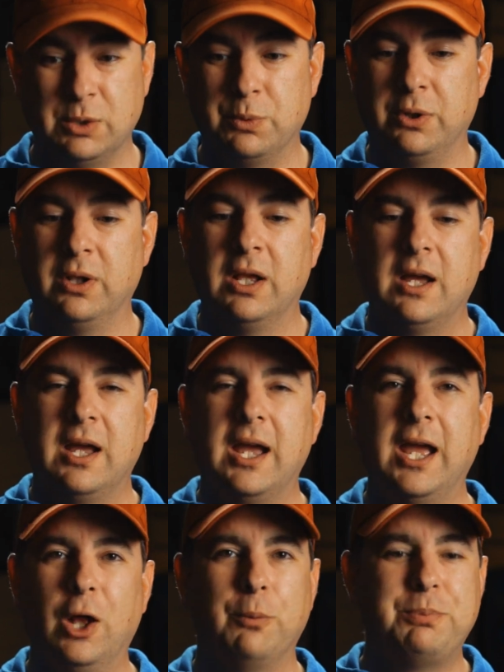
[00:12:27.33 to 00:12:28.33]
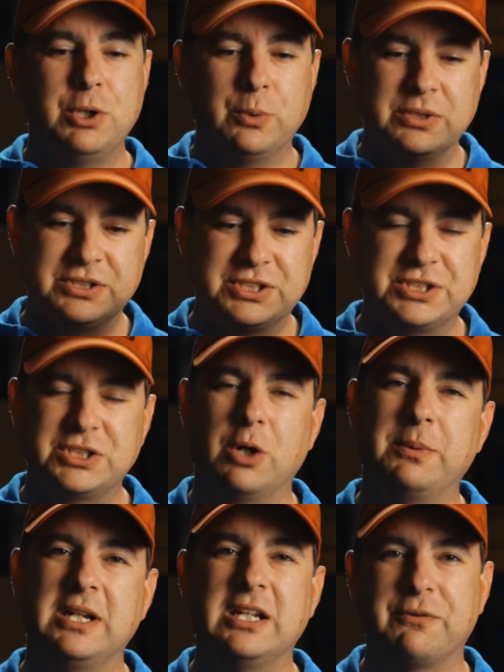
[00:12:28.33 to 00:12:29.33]
It will help you in
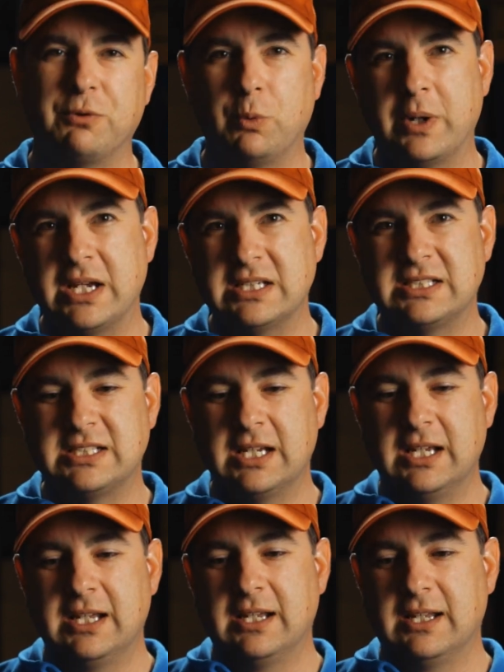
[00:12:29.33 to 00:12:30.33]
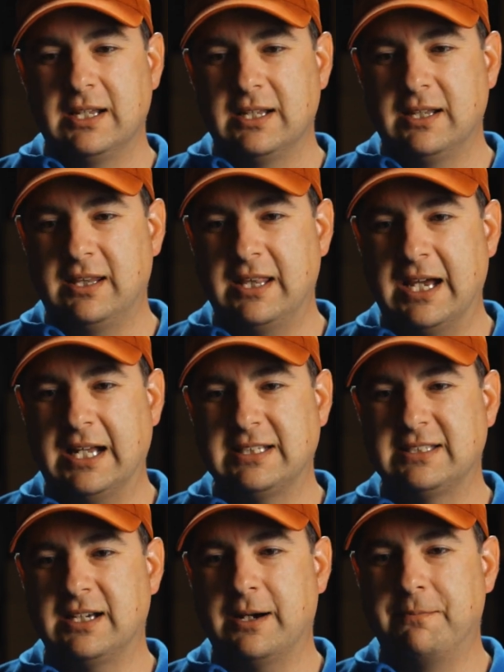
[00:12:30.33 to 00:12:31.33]
so many different ways
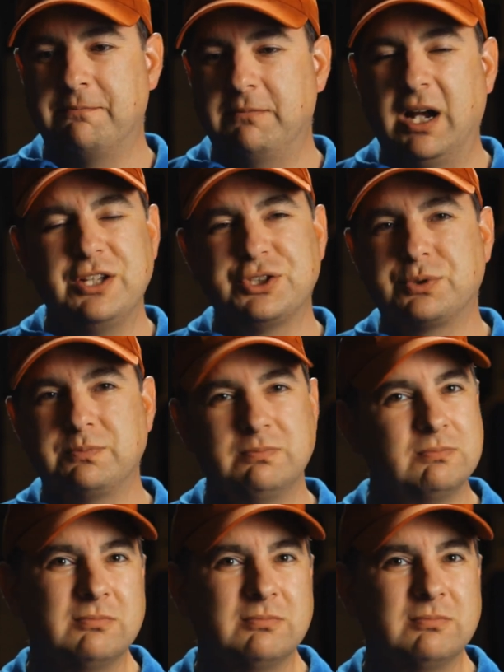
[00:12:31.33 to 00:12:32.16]
that I just,